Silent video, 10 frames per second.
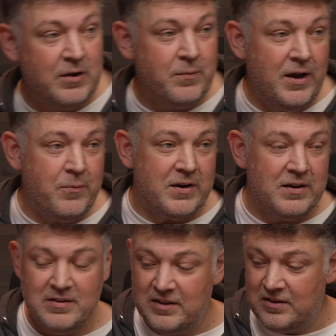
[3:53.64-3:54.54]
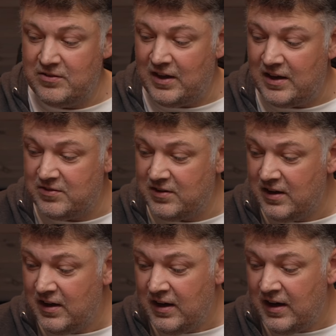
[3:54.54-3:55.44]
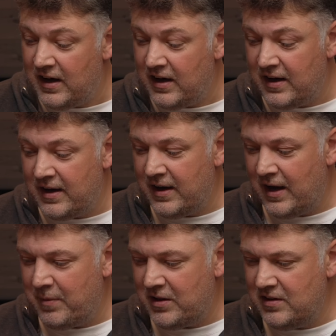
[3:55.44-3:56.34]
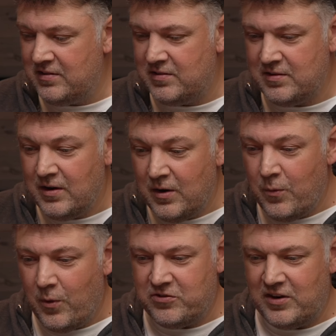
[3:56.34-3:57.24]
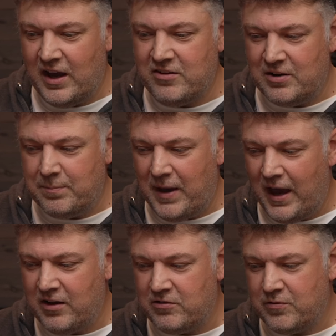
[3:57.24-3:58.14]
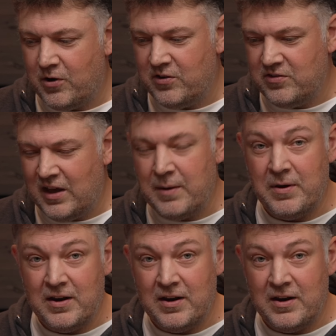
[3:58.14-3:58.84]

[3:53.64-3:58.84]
away with these days. I mean, this was an excellent package for its day, but